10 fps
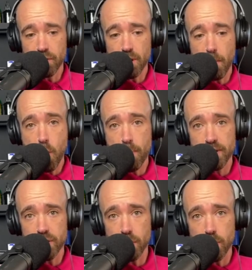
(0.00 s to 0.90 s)
So I'm hoping
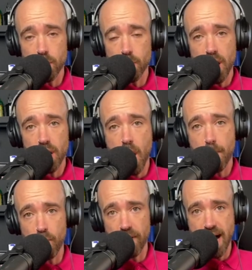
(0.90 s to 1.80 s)
to do a
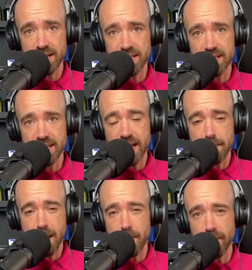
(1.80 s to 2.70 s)
couple reactions today,
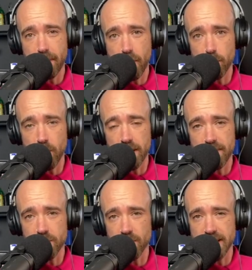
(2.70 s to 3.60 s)
maybe a third one if
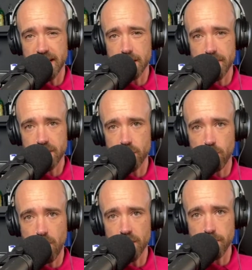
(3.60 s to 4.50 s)
it's not taking the piss too much.